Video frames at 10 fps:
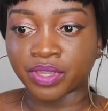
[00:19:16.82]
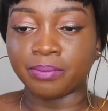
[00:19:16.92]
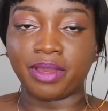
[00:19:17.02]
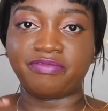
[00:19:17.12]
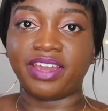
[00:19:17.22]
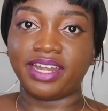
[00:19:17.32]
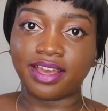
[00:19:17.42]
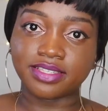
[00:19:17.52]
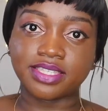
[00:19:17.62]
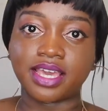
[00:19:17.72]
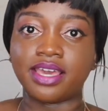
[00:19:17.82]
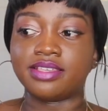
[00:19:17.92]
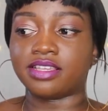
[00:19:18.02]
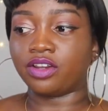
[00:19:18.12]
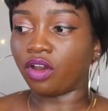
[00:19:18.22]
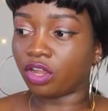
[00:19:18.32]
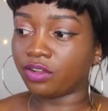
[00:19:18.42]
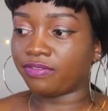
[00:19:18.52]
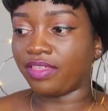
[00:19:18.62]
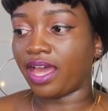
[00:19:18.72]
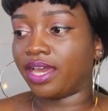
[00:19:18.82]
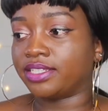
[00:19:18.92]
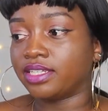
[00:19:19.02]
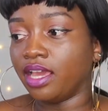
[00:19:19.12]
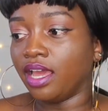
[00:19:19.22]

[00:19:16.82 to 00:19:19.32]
my finances and all of that.